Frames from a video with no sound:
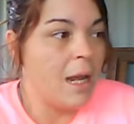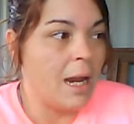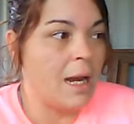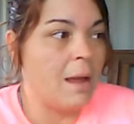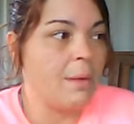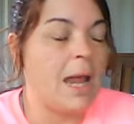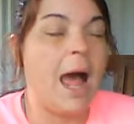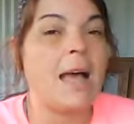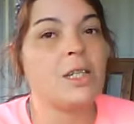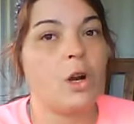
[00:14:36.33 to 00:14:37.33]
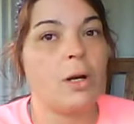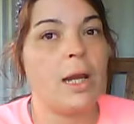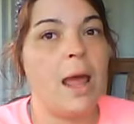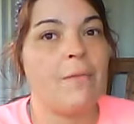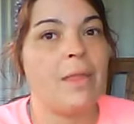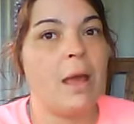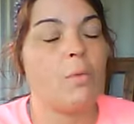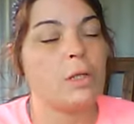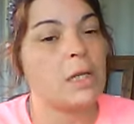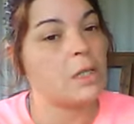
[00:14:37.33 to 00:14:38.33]
And I mean, I started having that
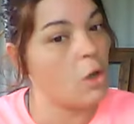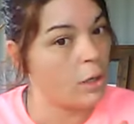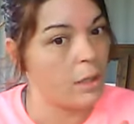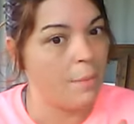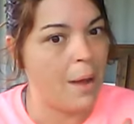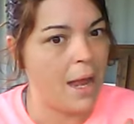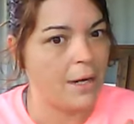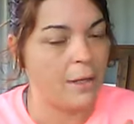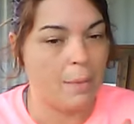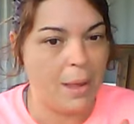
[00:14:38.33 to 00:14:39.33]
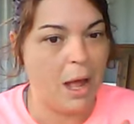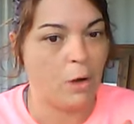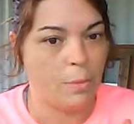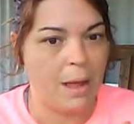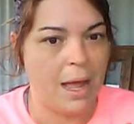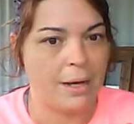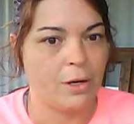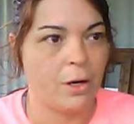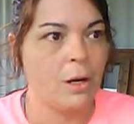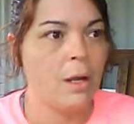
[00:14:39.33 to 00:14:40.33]
once I started the bind, the powder
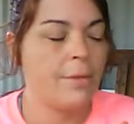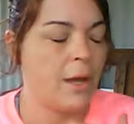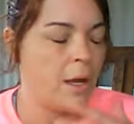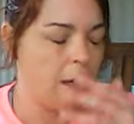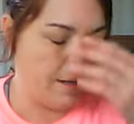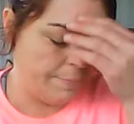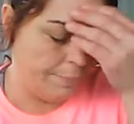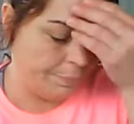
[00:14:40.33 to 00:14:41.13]
binder. The um,